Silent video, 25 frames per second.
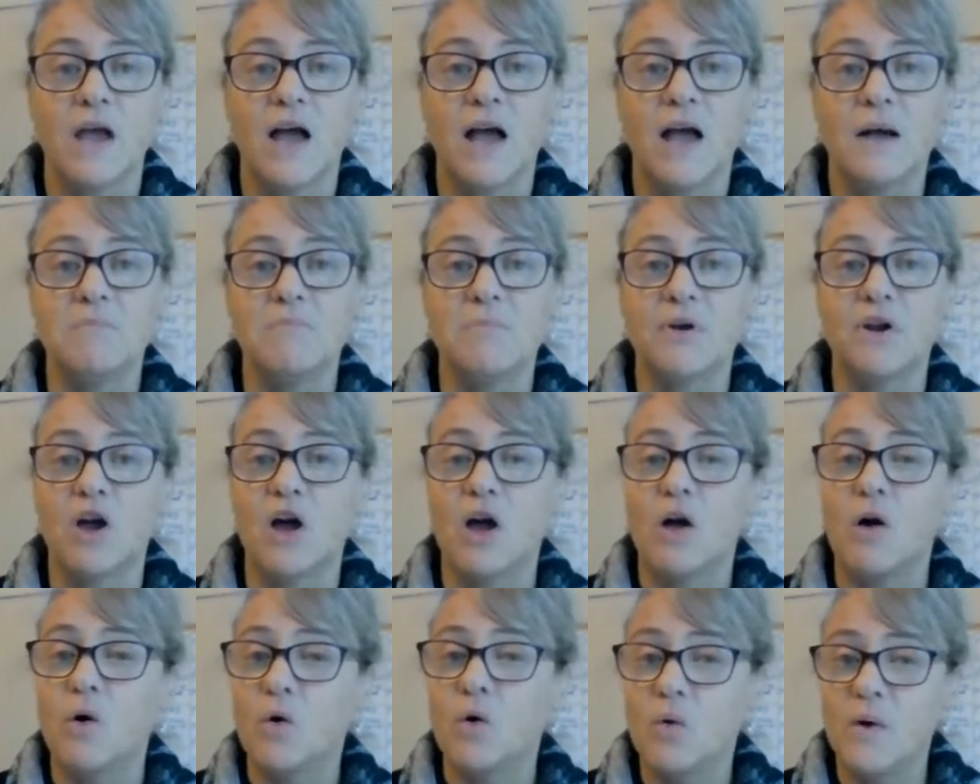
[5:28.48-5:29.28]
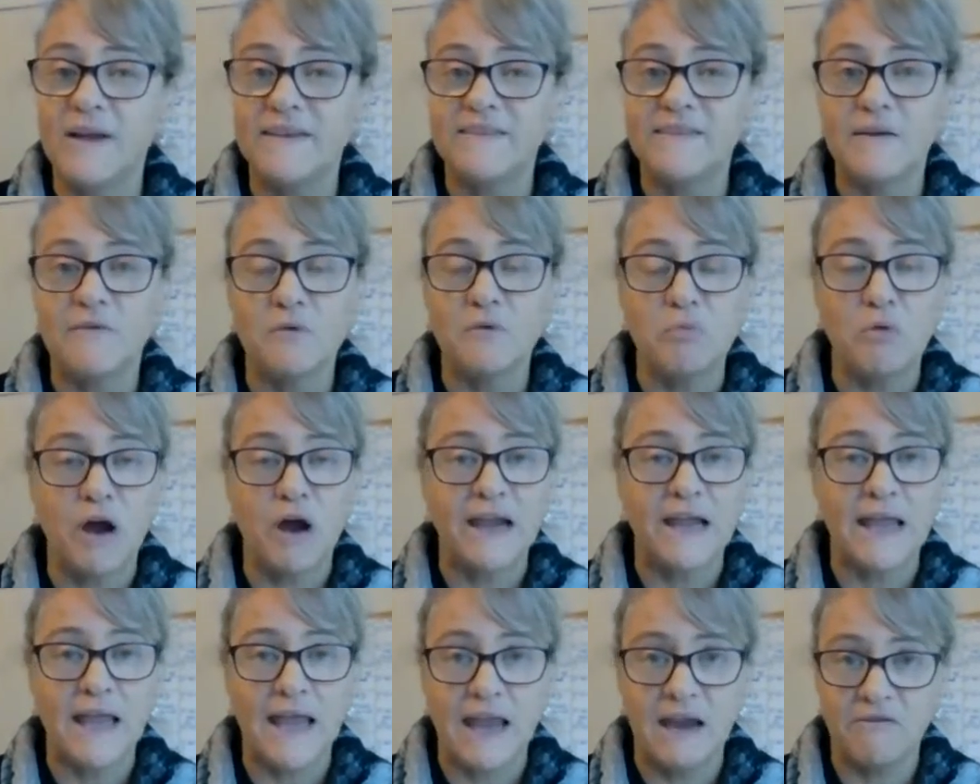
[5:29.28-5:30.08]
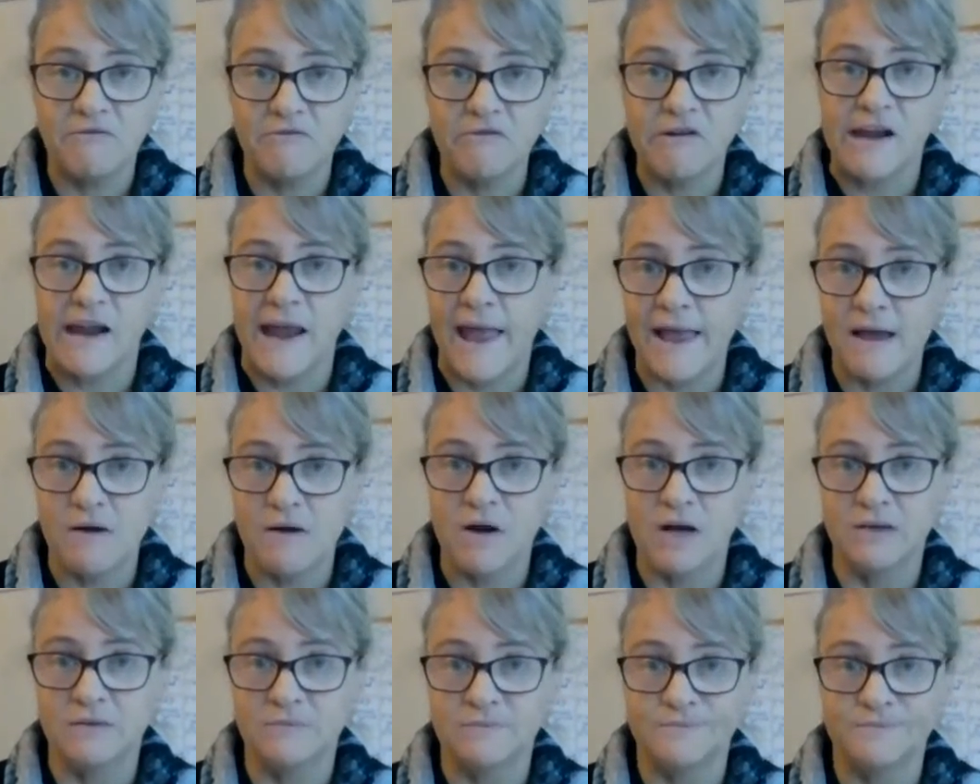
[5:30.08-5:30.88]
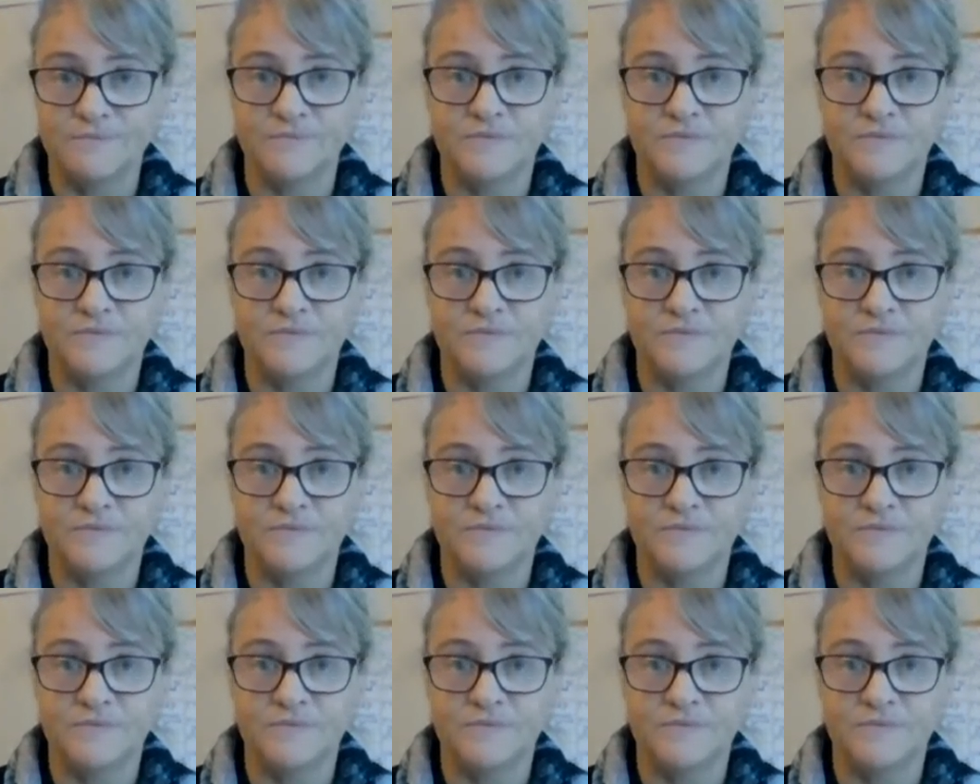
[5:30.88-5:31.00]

But I always have a break every hour.